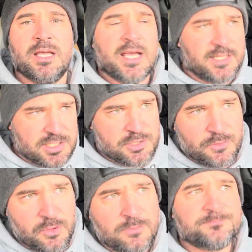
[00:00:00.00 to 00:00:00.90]
And that's
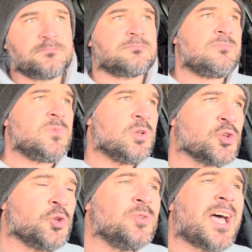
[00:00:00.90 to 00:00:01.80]
true.
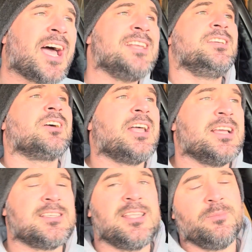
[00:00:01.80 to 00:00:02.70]
So don't
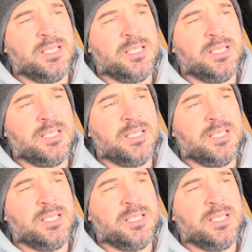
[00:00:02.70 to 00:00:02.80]
idealize them